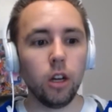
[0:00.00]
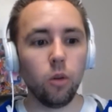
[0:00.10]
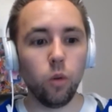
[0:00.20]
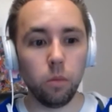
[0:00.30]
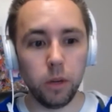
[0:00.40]

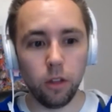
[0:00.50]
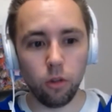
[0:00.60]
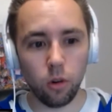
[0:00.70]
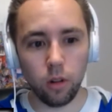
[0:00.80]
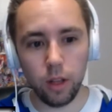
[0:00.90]
will be
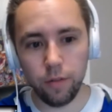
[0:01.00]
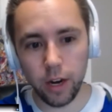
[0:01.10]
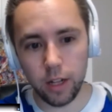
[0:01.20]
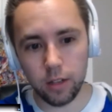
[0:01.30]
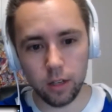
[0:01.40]
thoroughly
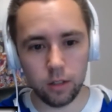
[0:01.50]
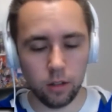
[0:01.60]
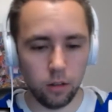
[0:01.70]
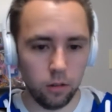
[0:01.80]
vetted, tested.